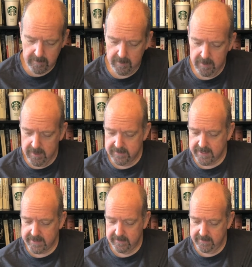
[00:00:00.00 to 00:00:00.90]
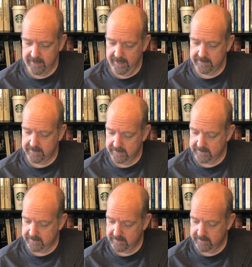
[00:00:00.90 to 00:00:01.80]
Uh, Zeitlin has
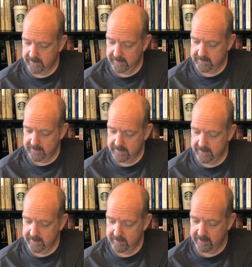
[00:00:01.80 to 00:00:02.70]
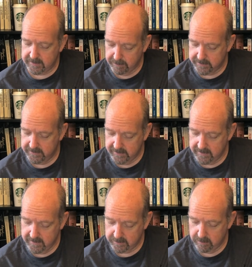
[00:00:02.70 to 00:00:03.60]
this, as, uh, expresses it in
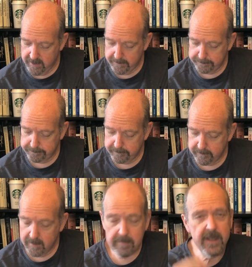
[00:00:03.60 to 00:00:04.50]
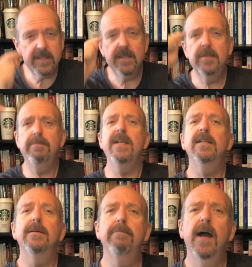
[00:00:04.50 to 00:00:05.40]
this way because it
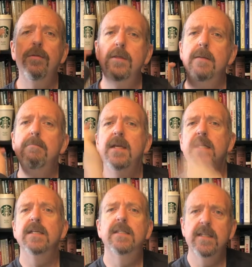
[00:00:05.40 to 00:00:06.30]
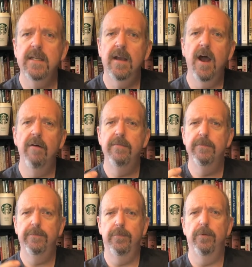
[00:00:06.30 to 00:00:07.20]
speaks about the immediacy of the
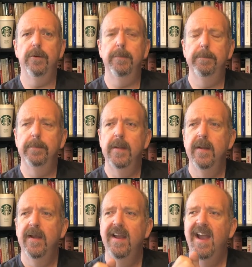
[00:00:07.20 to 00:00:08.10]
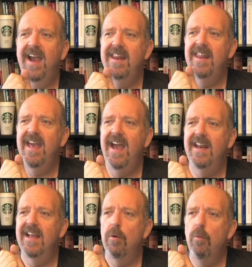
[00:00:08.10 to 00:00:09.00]
form. And
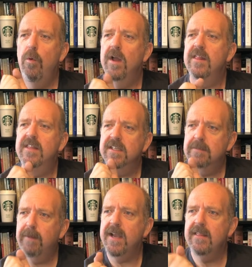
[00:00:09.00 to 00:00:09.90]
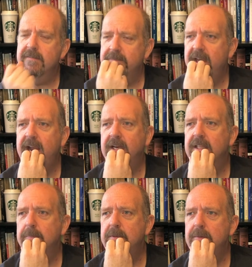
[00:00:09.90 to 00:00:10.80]
that what, despite the fact
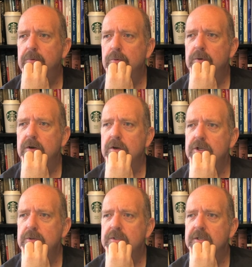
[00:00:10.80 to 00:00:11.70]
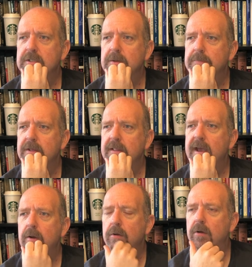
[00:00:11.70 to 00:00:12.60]
that people were using something
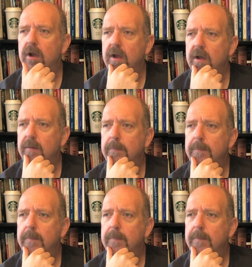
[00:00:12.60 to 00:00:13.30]
that um,